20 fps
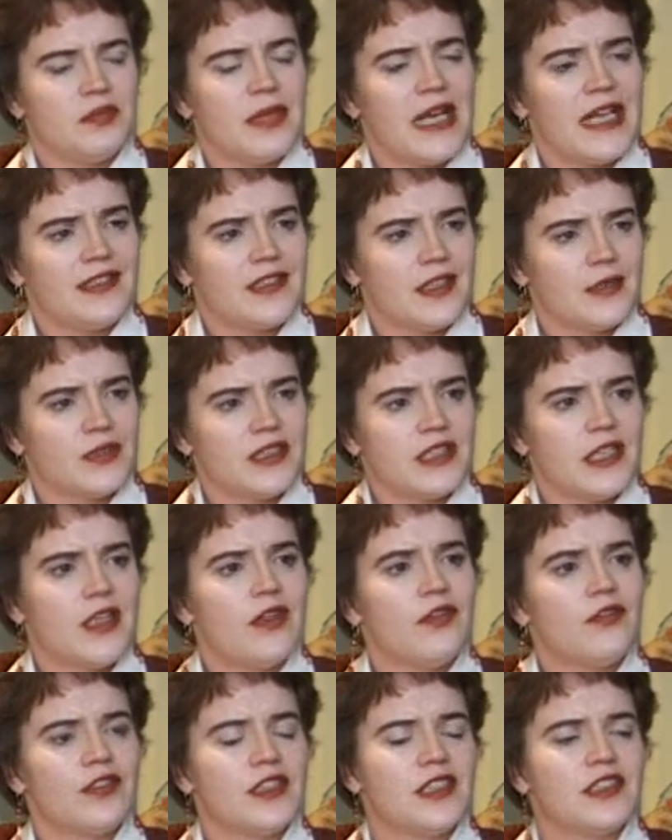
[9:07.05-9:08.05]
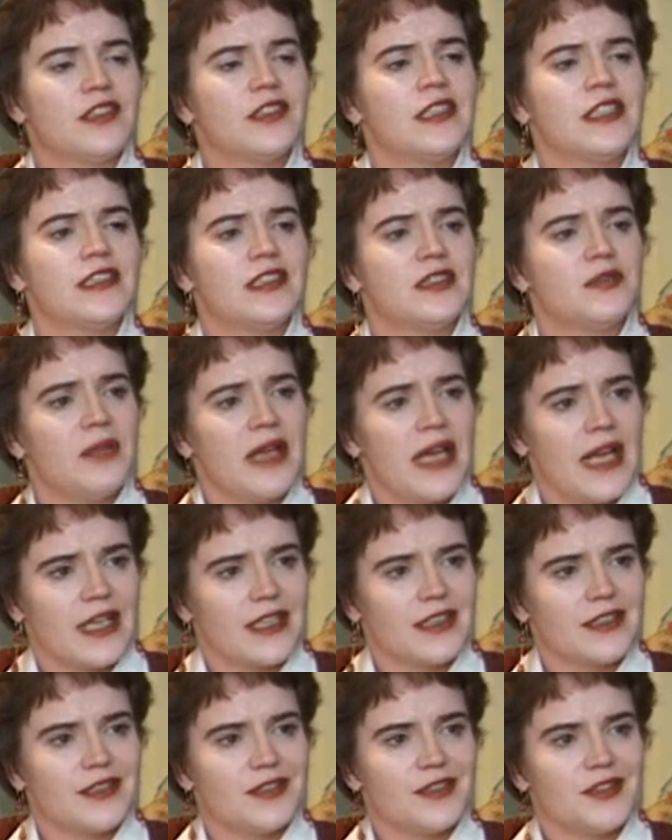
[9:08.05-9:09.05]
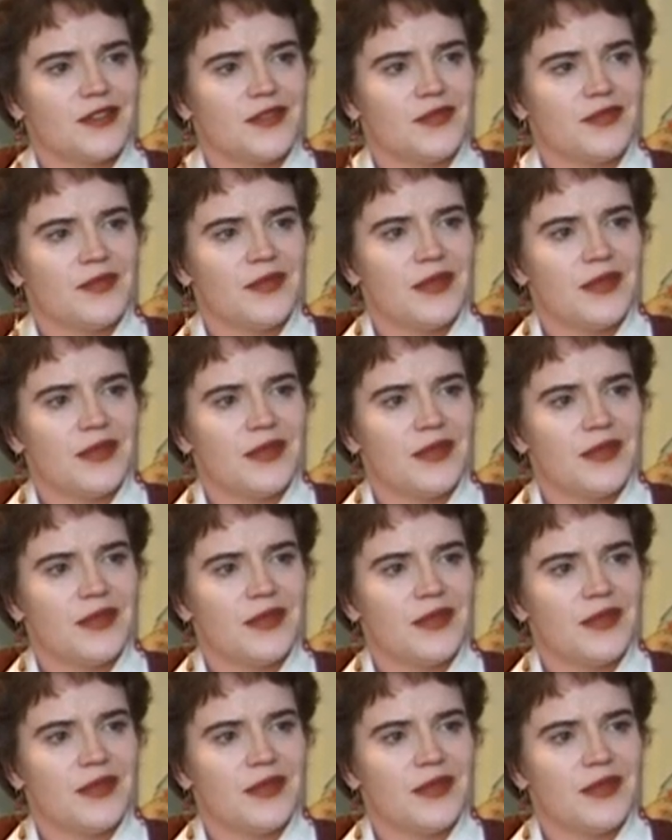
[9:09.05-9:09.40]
made themselves these knitted bags.